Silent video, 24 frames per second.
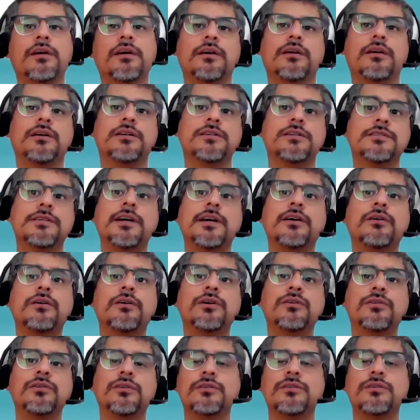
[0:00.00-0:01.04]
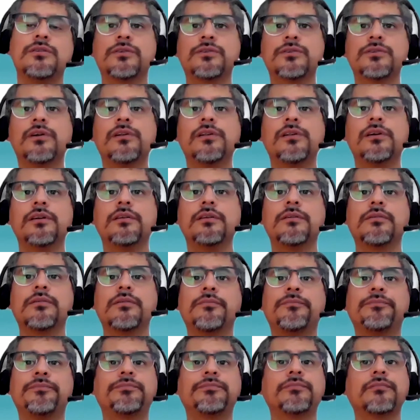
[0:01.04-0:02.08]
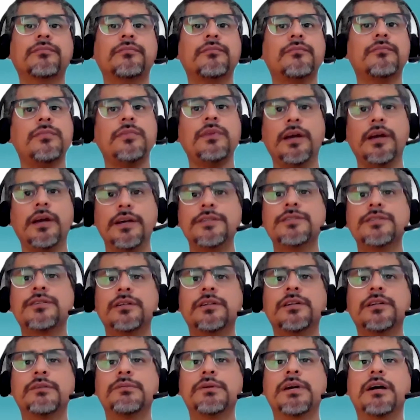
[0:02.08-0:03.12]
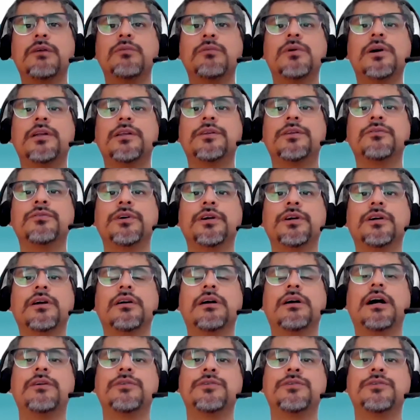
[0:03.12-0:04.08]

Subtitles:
here's Sitecore, you need to install it, It's going to take me a while to figure out how to